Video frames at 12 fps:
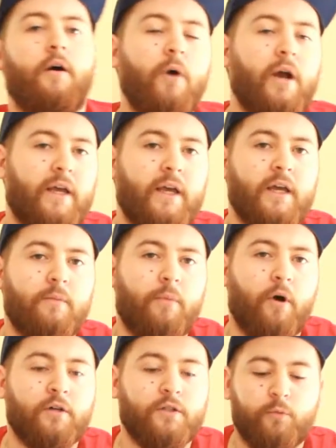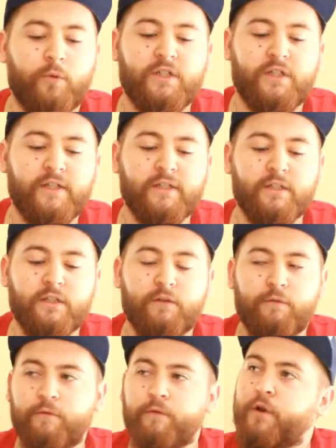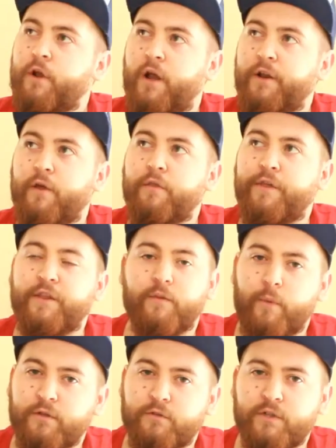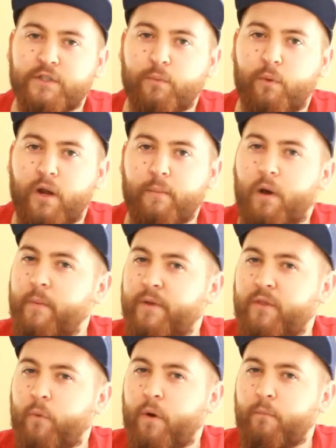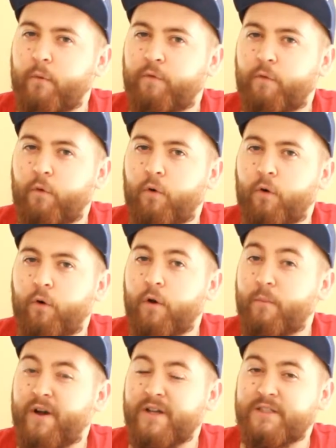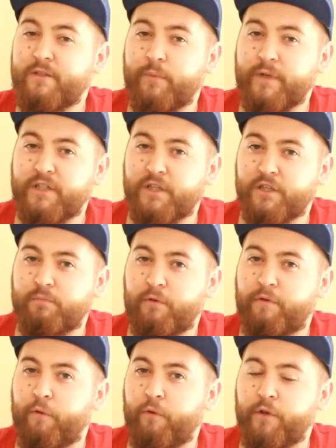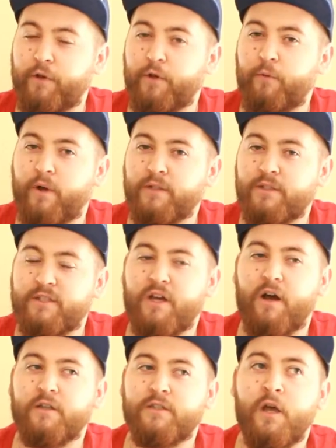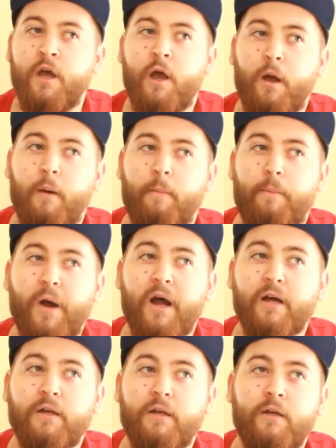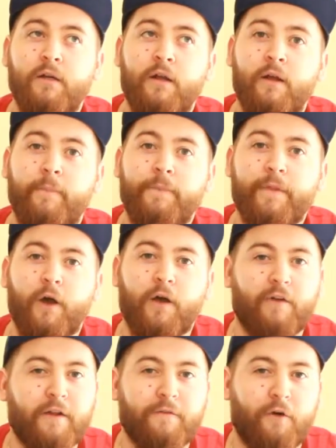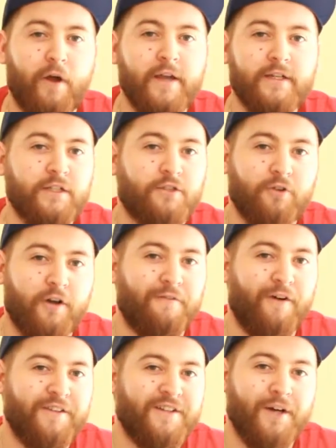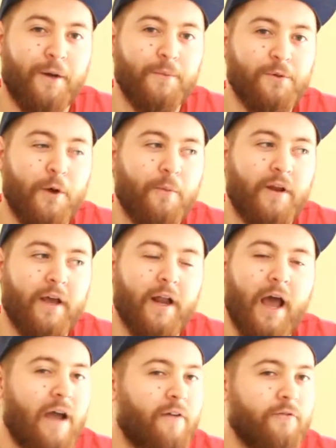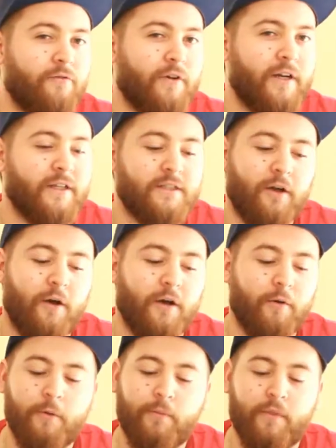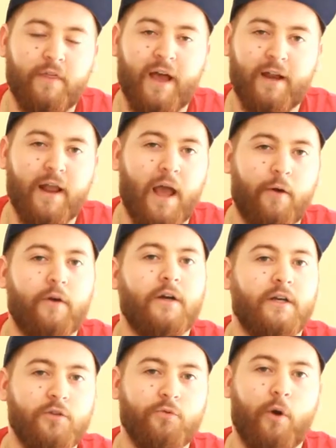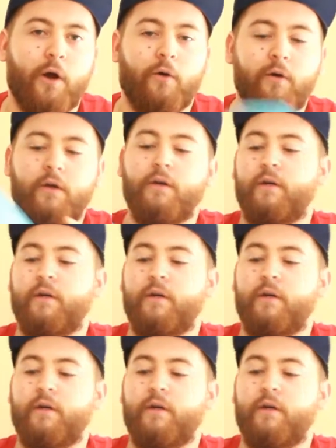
a MyGeekBox, which is, I don't think the most recent one. It might be the one before, or it might still be just before the new one starts, but I've had it for ages trying to find the time to open it, and I haven't really, so I'm going to open that now as well.